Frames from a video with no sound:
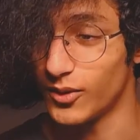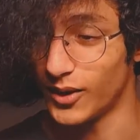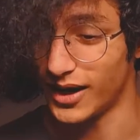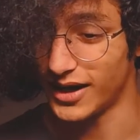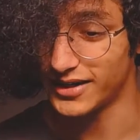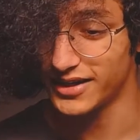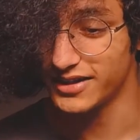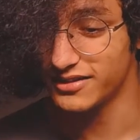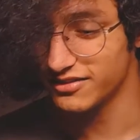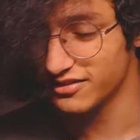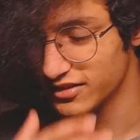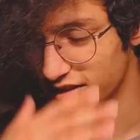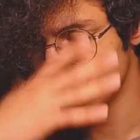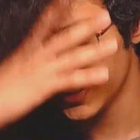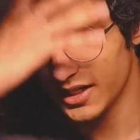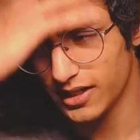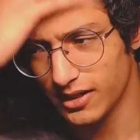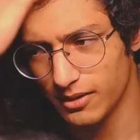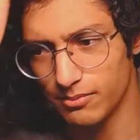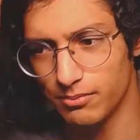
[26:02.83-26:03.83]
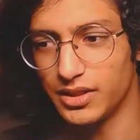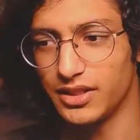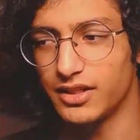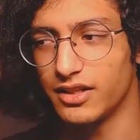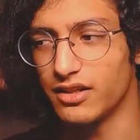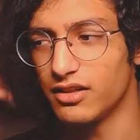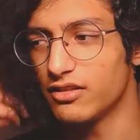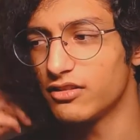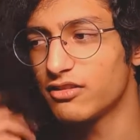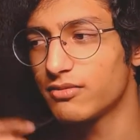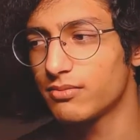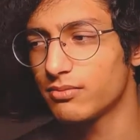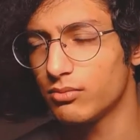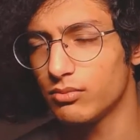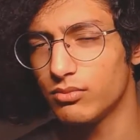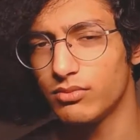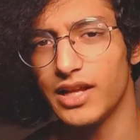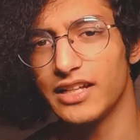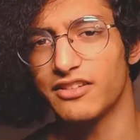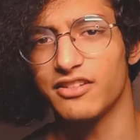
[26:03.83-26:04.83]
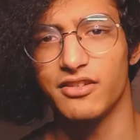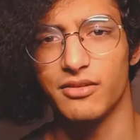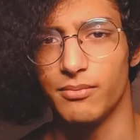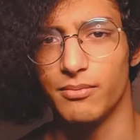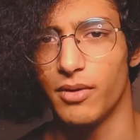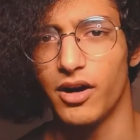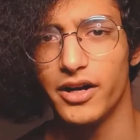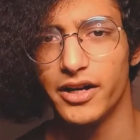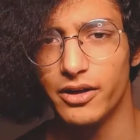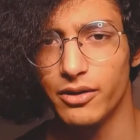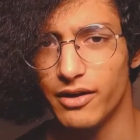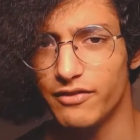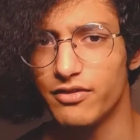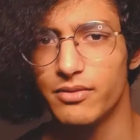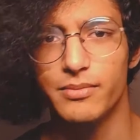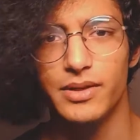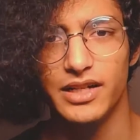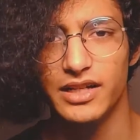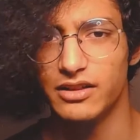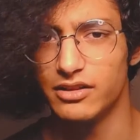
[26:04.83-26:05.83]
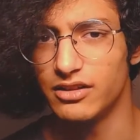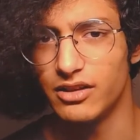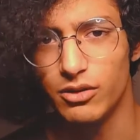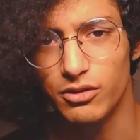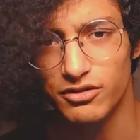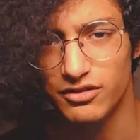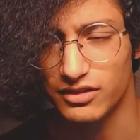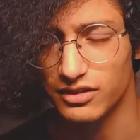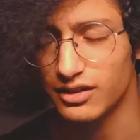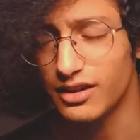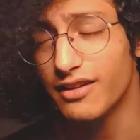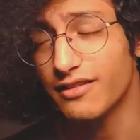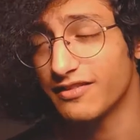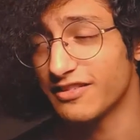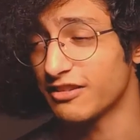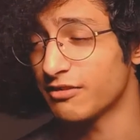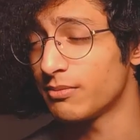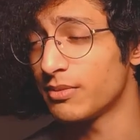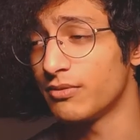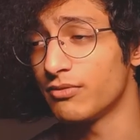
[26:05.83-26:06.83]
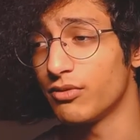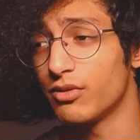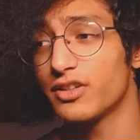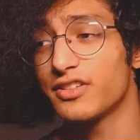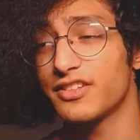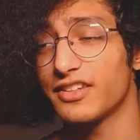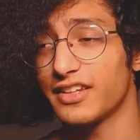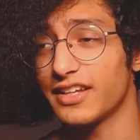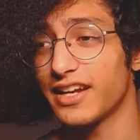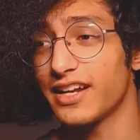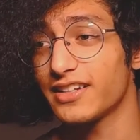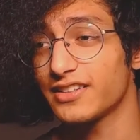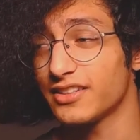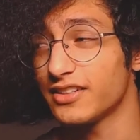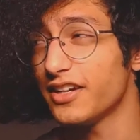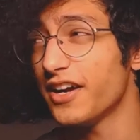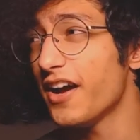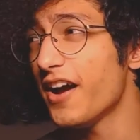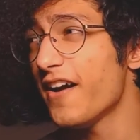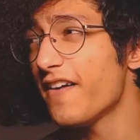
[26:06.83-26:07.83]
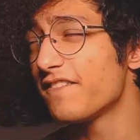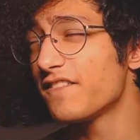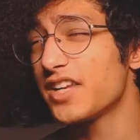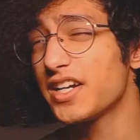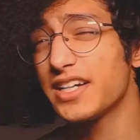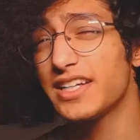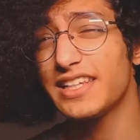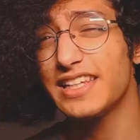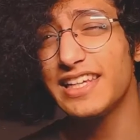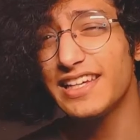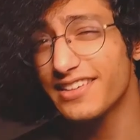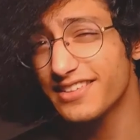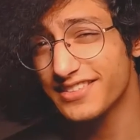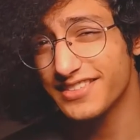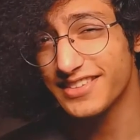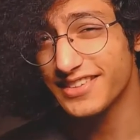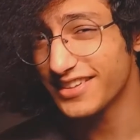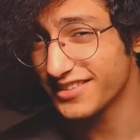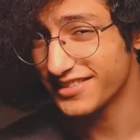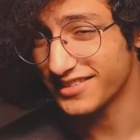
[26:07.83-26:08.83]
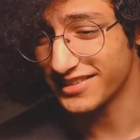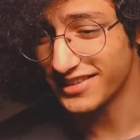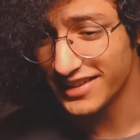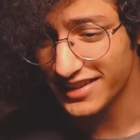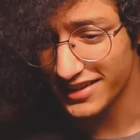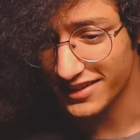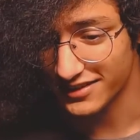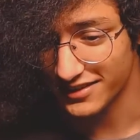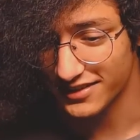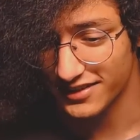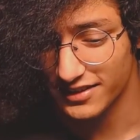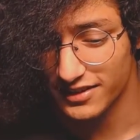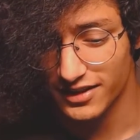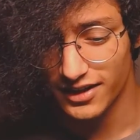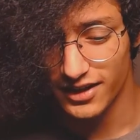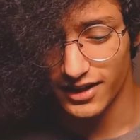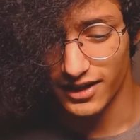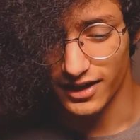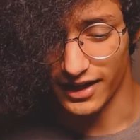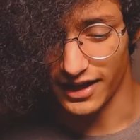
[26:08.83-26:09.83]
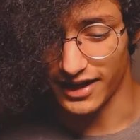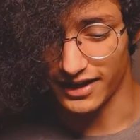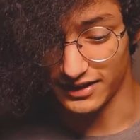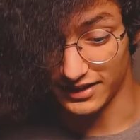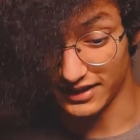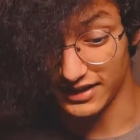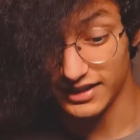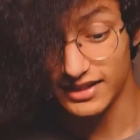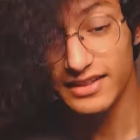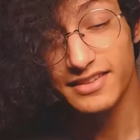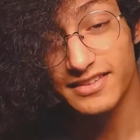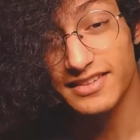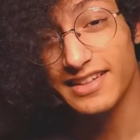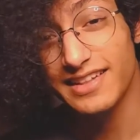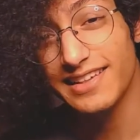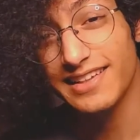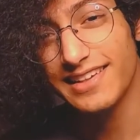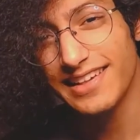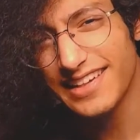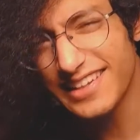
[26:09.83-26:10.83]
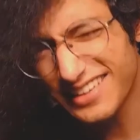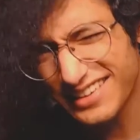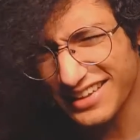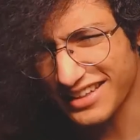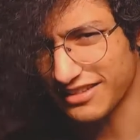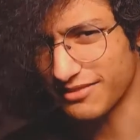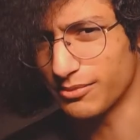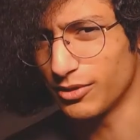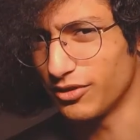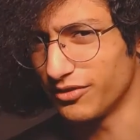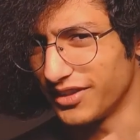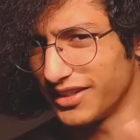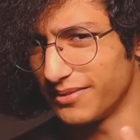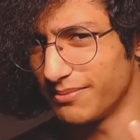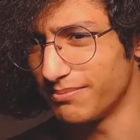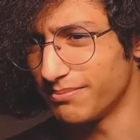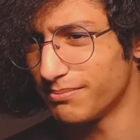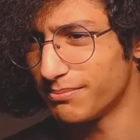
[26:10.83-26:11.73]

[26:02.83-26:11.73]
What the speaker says: audience, because that's the Mario everybody knows and loves. He's been voicing the character for years and years and years. And he is in this movie,